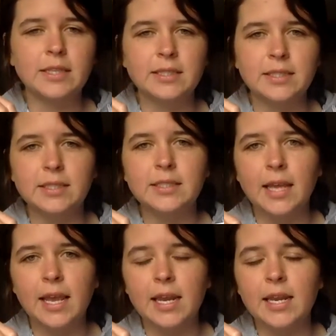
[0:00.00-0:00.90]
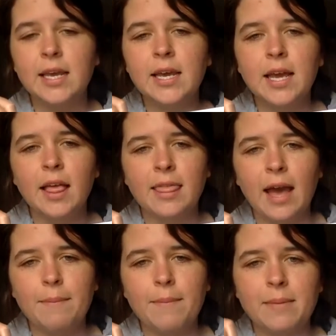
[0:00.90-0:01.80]
sustain
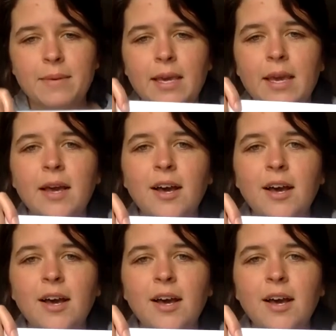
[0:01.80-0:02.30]
that baby.